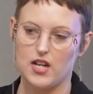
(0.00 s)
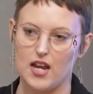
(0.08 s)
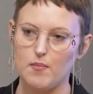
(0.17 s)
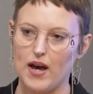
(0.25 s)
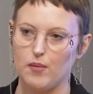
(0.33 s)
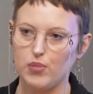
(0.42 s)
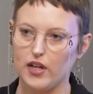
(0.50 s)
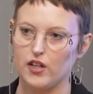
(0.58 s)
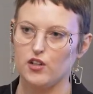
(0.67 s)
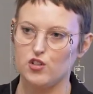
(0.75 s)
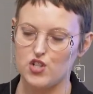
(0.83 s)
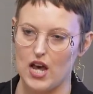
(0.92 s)
today about
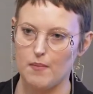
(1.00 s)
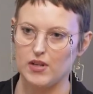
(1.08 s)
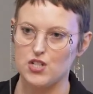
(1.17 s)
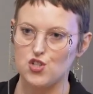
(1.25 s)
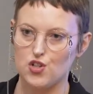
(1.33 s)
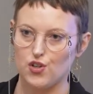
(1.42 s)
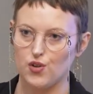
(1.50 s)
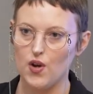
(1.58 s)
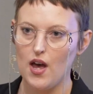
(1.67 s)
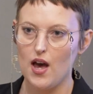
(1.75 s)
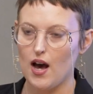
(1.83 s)
plugging your dam into